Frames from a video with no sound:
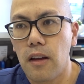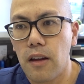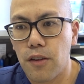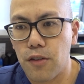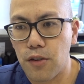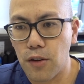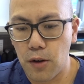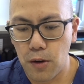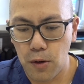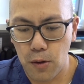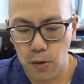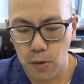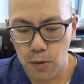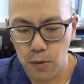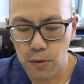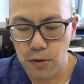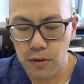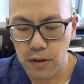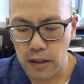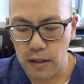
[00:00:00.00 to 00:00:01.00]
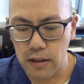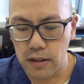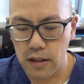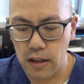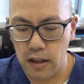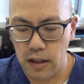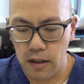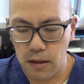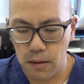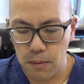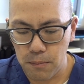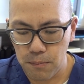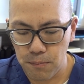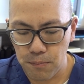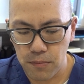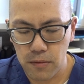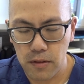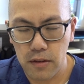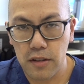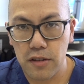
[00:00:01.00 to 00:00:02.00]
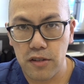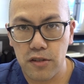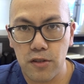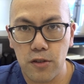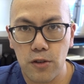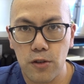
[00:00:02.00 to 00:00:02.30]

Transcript: So then came this